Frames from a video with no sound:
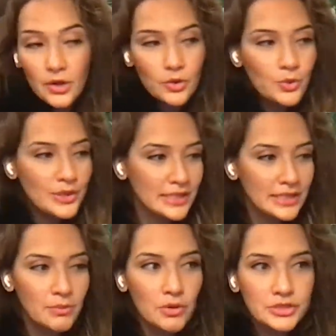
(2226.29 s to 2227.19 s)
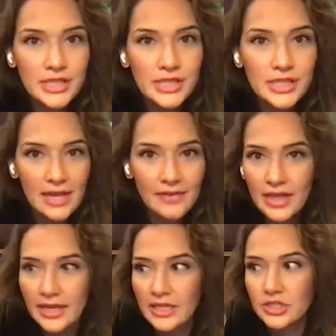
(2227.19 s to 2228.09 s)
who isn't the most tech savvy
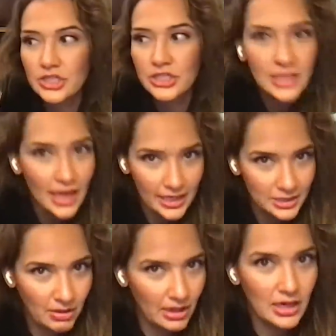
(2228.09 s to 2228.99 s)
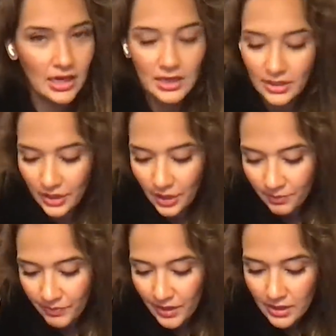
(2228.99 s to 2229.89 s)
like she likes playing it you know